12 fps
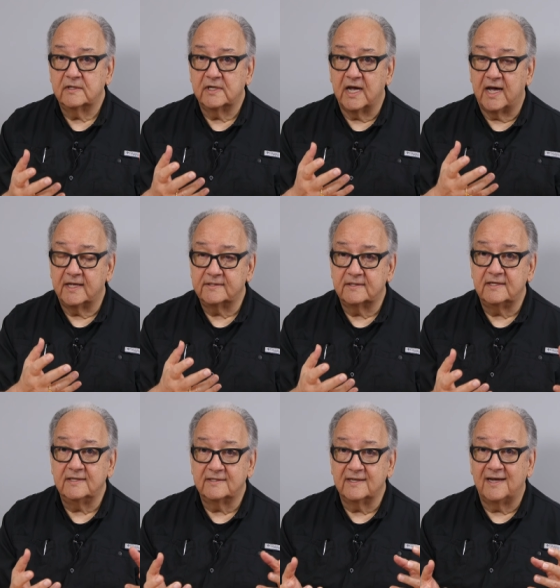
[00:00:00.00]
God's
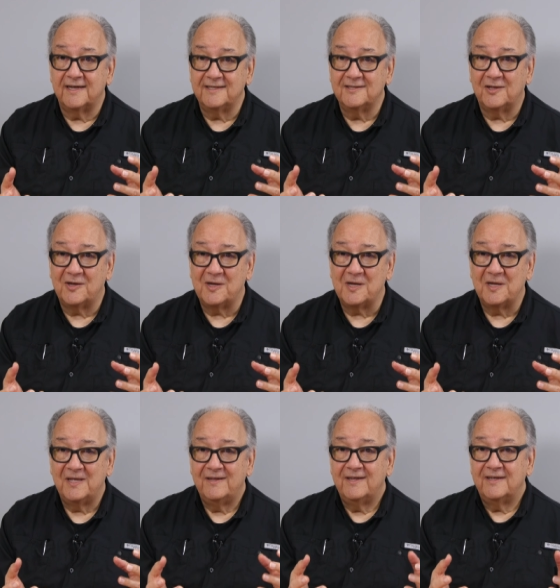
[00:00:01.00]
design law,
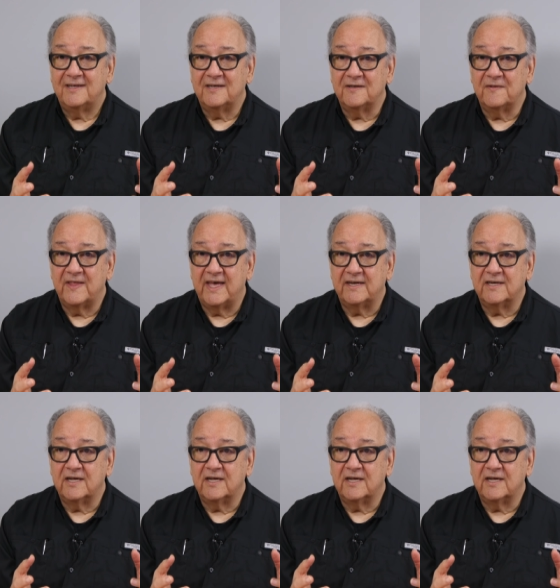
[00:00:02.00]
uh, that